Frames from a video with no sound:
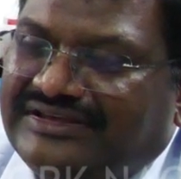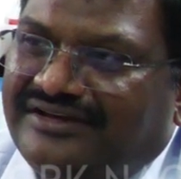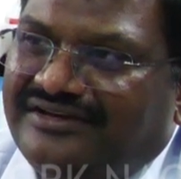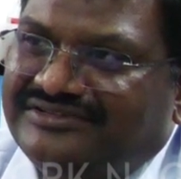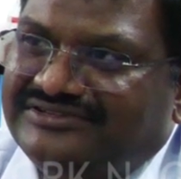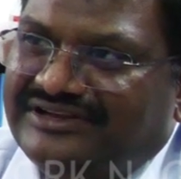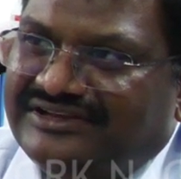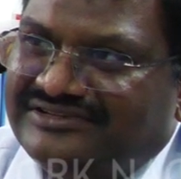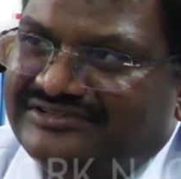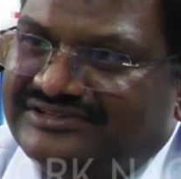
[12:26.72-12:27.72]
Yeah, it's an
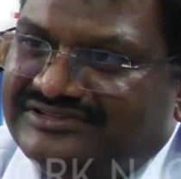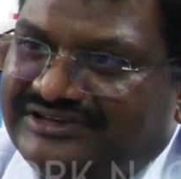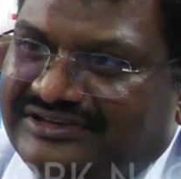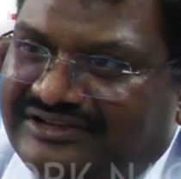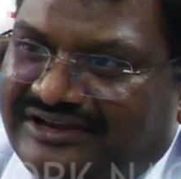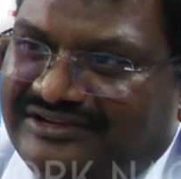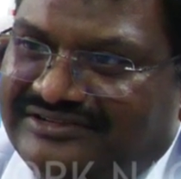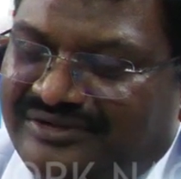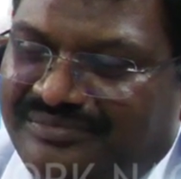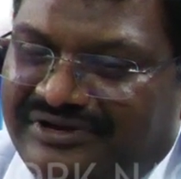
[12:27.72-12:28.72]
exigency that
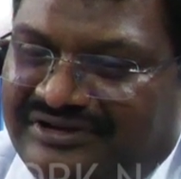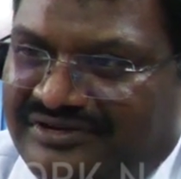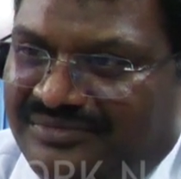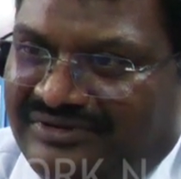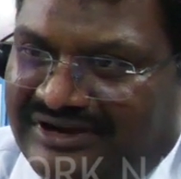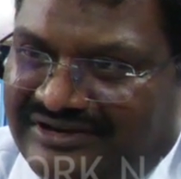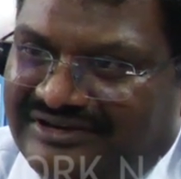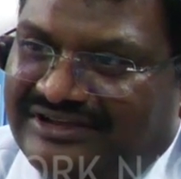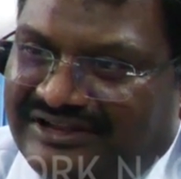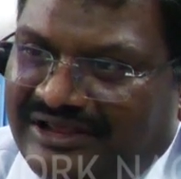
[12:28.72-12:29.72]
is unpredictable and
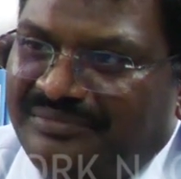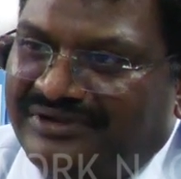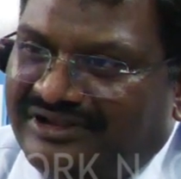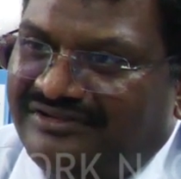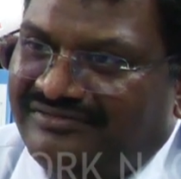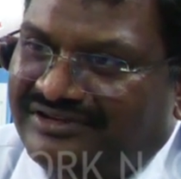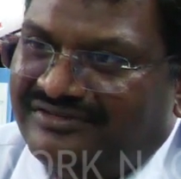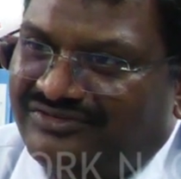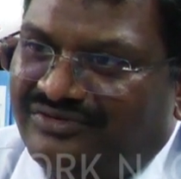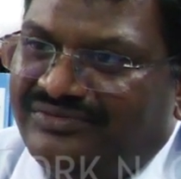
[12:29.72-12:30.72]
it can happen anywhere.
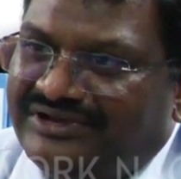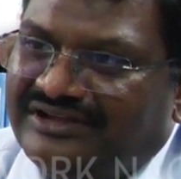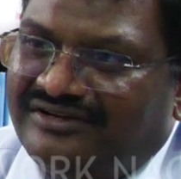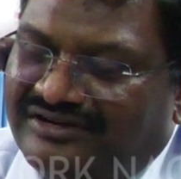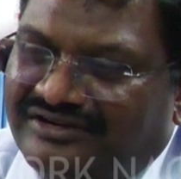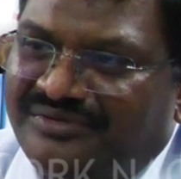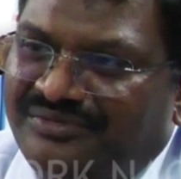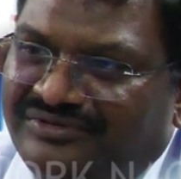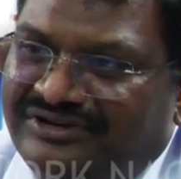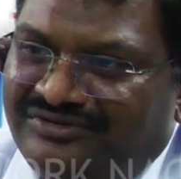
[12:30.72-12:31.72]
So we cannot
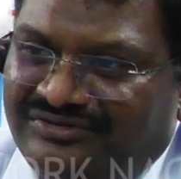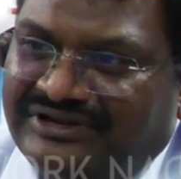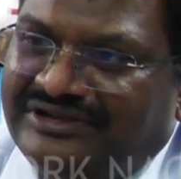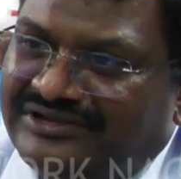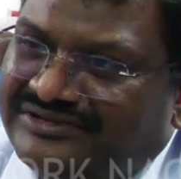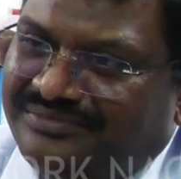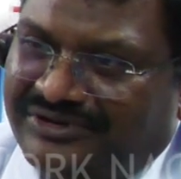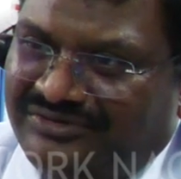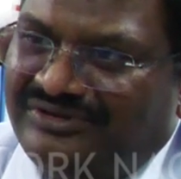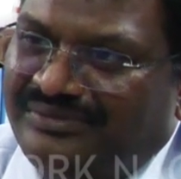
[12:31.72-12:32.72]
attribute it to any
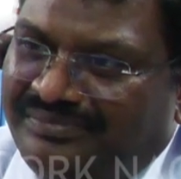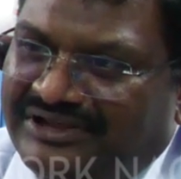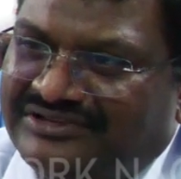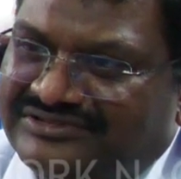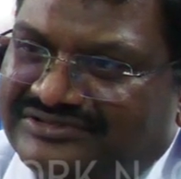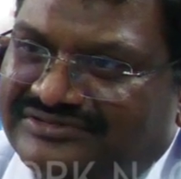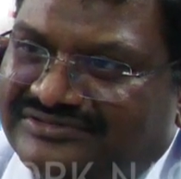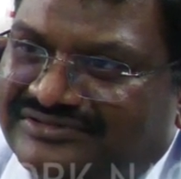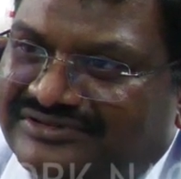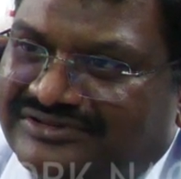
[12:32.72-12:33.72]
particular place
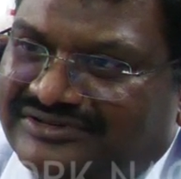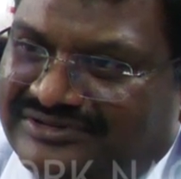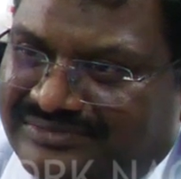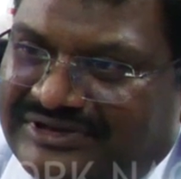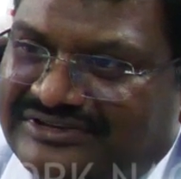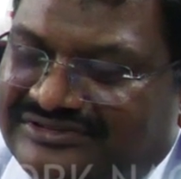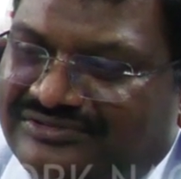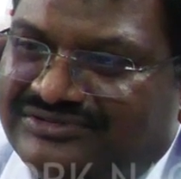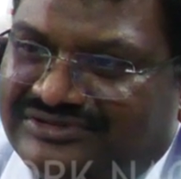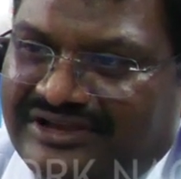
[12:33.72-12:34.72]
because
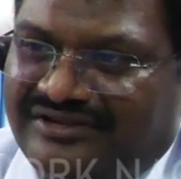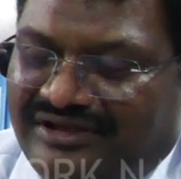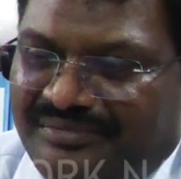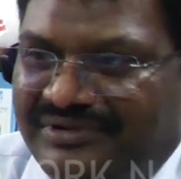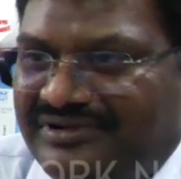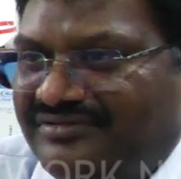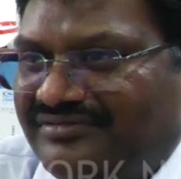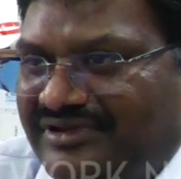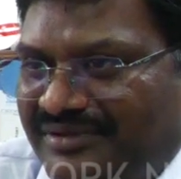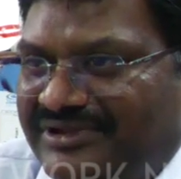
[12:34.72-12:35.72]
those can happen.
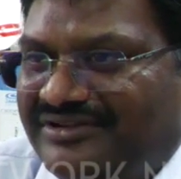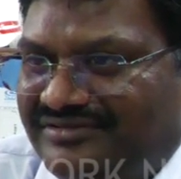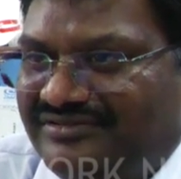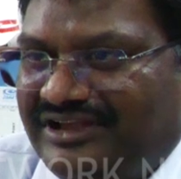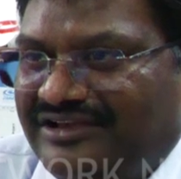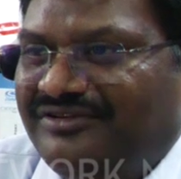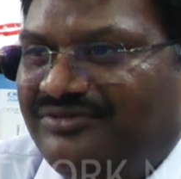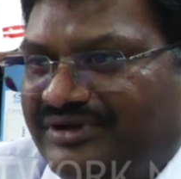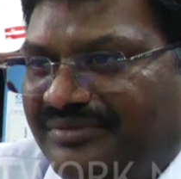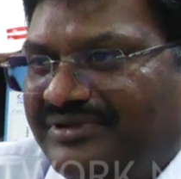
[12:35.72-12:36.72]
I mean, likely
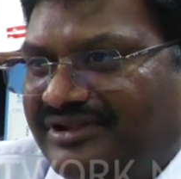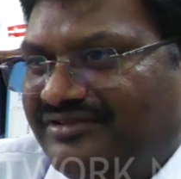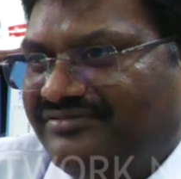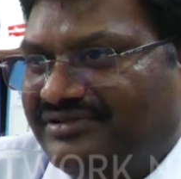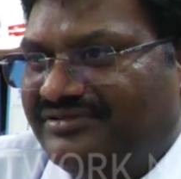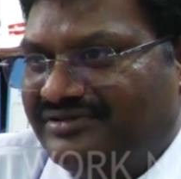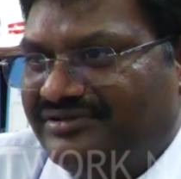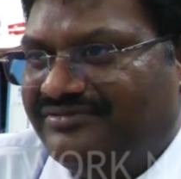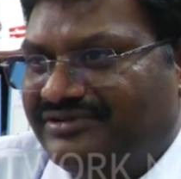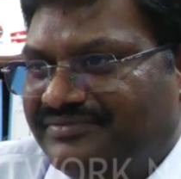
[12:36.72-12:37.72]
to happen anywhere.
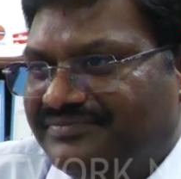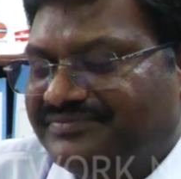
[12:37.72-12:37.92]
Anywhere.